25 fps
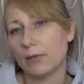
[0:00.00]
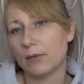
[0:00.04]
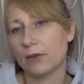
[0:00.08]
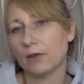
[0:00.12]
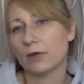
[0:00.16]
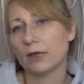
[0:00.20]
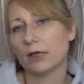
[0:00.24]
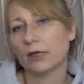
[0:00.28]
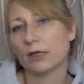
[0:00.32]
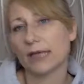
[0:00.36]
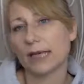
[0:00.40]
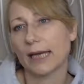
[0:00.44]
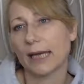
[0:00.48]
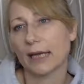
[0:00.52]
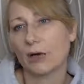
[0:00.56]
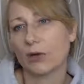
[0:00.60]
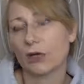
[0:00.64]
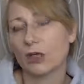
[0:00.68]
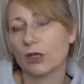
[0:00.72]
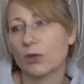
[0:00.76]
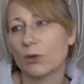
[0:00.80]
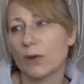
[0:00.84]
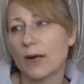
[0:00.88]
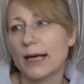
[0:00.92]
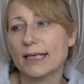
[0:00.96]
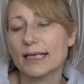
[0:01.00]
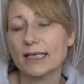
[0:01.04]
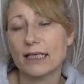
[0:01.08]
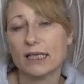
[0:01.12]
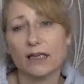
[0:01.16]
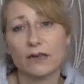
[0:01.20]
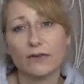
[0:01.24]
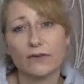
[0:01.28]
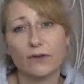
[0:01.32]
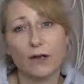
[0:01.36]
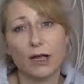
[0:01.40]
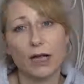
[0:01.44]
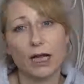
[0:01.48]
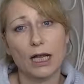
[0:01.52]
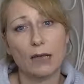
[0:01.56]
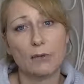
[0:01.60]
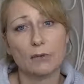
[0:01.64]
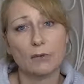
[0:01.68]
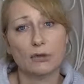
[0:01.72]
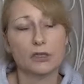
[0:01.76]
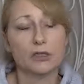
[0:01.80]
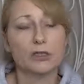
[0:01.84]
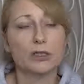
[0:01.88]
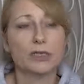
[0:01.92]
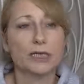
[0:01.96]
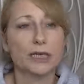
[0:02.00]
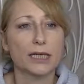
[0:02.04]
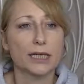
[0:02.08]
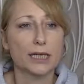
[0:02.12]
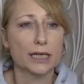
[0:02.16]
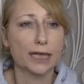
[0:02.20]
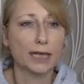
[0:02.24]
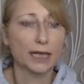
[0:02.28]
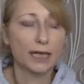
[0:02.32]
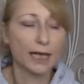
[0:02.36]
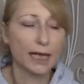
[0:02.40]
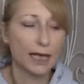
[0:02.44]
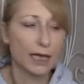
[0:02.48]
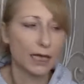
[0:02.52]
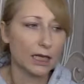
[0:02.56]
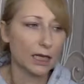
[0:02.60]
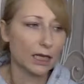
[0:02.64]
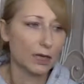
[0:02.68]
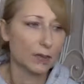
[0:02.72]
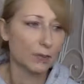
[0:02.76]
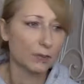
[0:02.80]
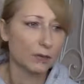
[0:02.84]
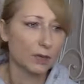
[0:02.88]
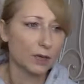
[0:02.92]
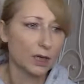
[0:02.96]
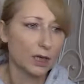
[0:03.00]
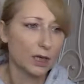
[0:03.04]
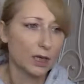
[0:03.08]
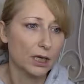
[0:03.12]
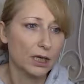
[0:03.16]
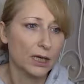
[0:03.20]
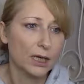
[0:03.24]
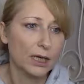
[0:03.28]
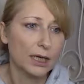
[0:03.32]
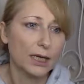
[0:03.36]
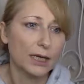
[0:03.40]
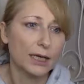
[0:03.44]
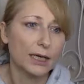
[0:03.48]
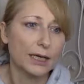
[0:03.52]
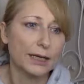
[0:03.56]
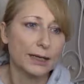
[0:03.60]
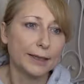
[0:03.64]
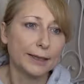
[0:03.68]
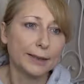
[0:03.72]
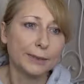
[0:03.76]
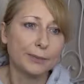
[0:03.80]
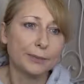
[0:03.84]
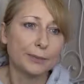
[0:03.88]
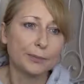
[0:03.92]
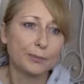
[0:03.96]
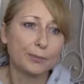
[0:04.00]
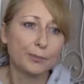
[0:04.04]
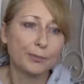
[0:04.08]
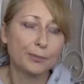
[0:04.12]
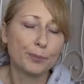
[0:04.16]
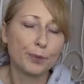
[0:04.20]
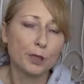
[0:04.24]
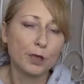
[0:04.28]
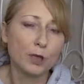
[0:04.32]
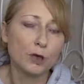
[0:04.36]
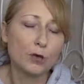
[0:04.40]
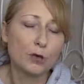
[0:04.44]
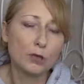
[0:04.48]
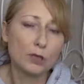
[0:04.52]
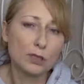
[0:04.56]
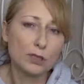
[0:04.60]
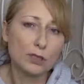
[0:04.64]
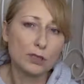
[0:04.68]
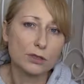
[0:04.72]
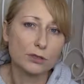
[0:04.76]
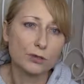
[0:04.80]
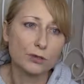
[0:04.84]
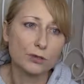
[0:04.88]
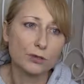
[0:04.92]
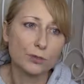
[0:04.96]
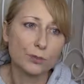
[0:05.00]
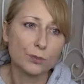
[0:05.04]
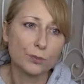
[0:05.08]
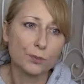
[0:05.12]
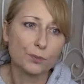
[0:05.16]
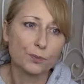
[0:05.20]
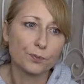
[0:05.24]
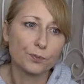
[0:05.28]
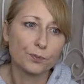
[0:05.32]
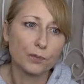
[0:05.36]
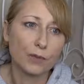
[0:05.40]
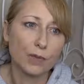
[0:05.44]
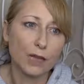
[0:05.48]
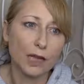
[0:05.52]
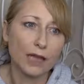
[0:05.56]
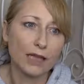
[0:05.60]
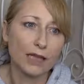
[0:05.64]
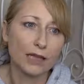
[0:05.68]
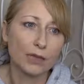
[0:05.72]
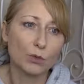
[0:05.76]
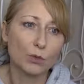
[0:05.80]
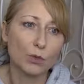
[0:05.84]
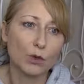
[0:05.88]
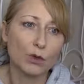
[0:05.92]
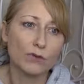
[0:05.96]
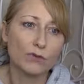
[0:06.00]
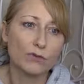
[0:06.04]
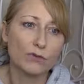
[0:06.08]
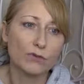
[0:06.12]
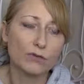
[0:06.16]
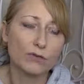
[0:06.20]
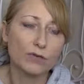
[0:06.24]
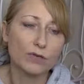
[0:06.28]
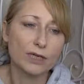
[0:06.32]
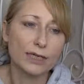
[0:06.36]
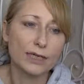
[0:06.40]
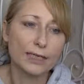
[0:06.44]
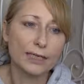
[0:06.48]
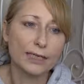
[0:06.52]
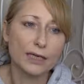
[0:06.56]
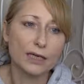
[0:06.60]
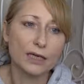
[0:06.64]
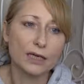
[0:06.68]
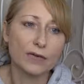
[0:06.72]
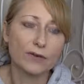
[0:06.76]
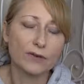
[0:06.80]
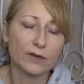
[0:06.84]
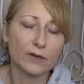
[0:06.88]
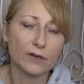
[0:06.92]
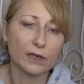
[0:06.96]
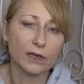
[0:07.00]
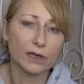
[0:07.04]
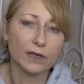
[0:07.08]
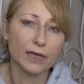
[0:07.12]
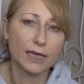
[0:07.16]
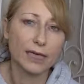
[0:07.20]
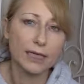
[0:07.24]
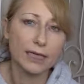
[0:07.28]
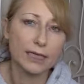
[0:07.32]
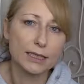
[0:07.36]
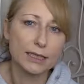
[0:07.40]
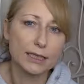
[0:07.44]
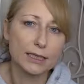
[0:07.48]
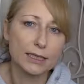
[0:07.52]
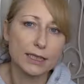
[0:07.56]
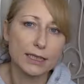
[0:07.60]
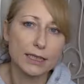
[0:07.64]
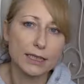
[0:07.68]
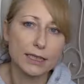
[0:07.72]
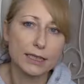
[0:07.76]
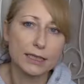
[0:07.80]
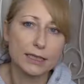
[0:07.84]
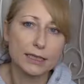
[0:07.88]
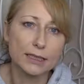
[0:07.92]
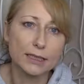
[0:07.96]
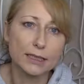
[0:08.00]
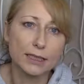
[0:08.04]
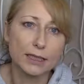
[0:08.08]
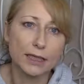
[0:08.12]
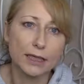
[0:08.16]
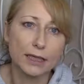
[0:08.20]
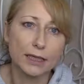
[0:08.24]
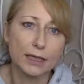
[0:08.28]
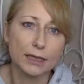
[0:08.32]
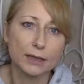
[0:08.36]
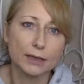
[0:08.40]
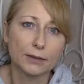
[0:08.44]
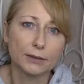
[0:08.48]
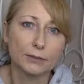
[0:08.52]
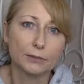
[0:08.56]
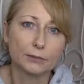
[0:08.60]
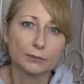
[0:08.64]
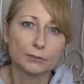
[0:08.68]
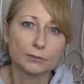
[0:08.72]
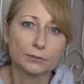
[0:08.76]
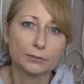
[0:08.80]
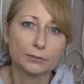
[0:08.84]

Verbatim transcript: you can get? Are you asking for help? Are you taking help? Um, but also, I think one of the really significant things is um,